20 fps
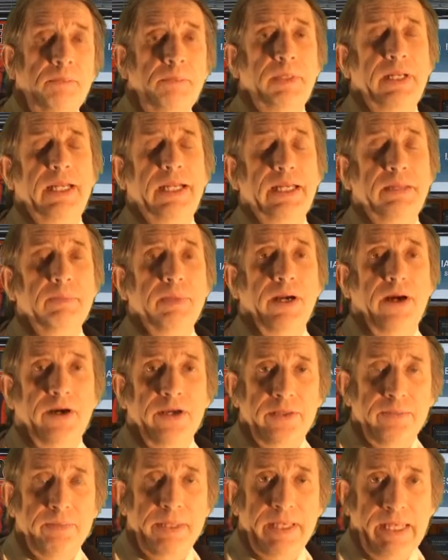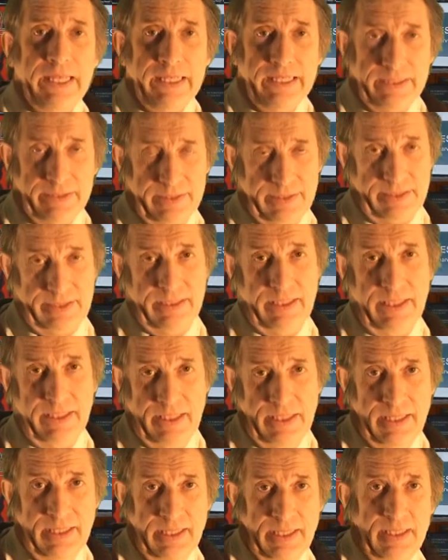building behind me here,
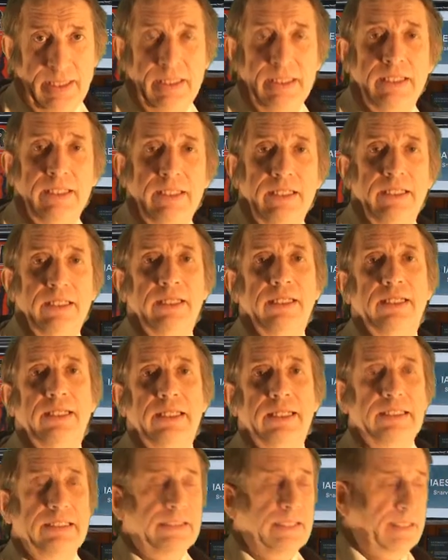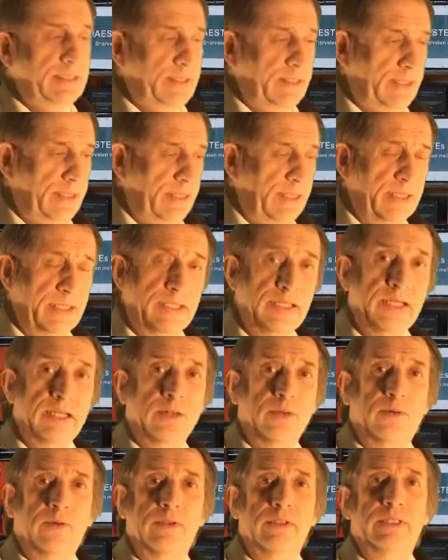it is
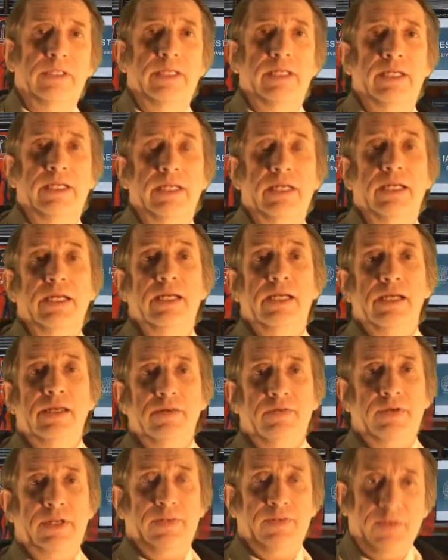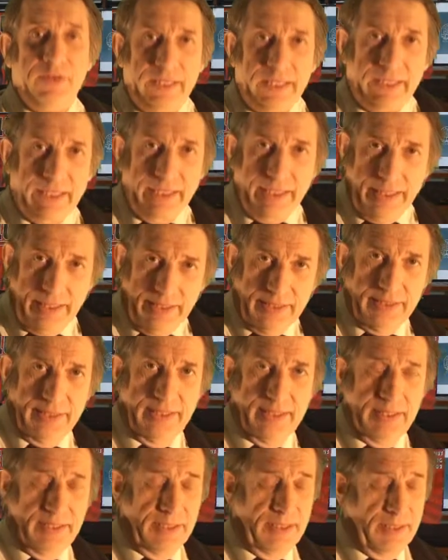called
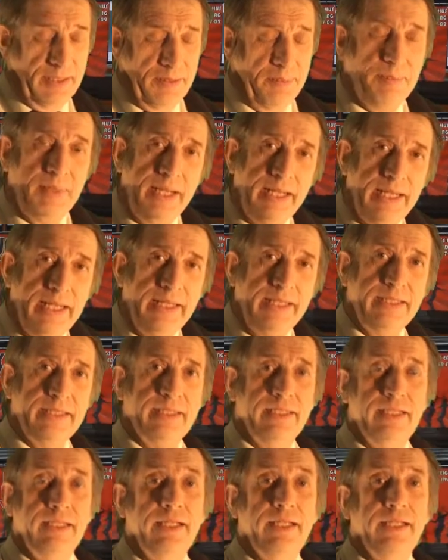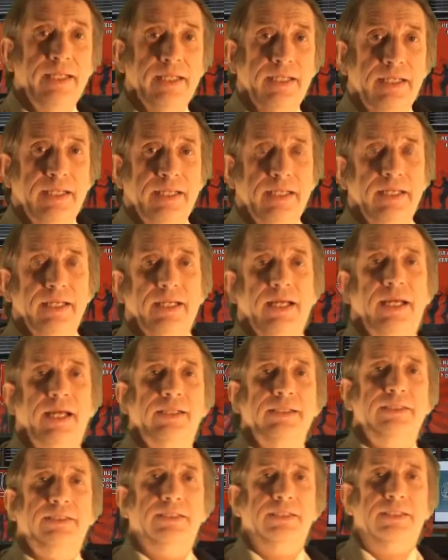Frederikke building,
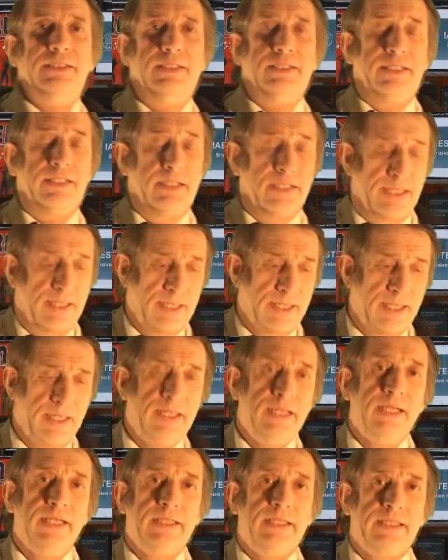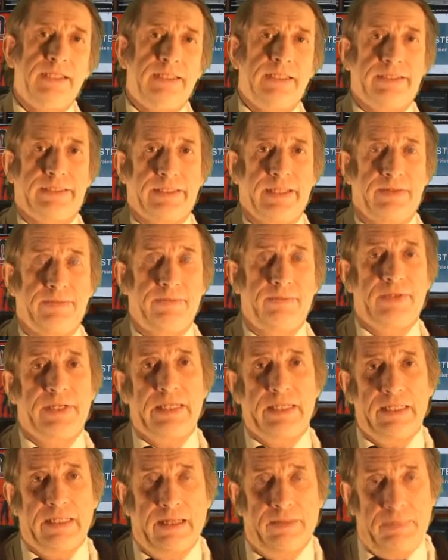and
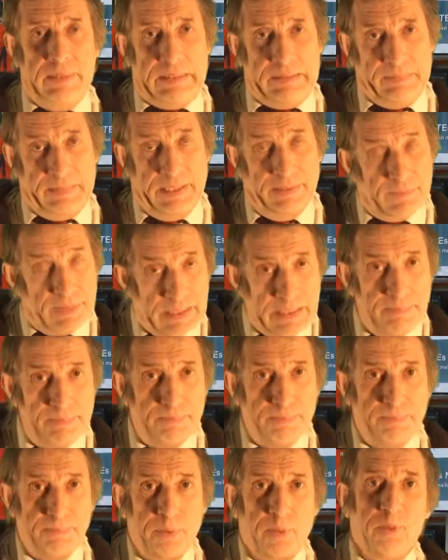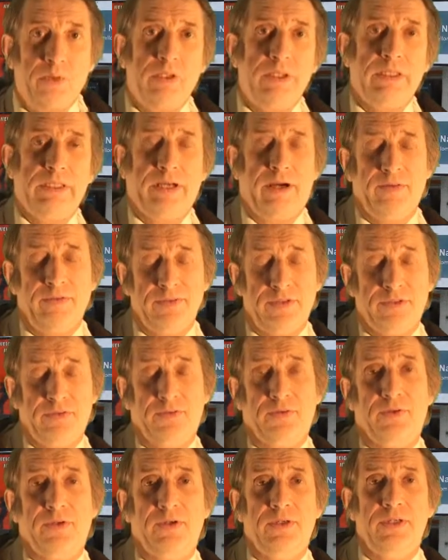it's been a very important house
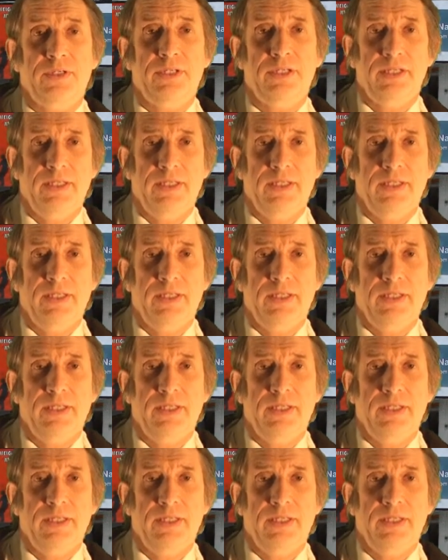for